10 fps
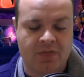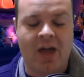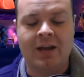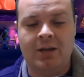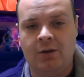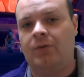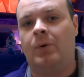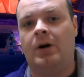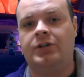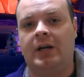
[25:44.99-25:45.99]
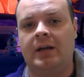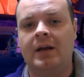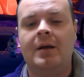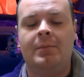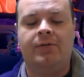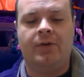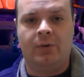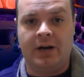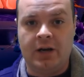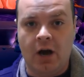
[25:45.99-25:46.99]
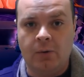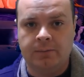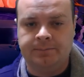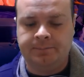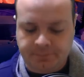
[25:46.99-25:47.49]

Thank you for watching. Before I go,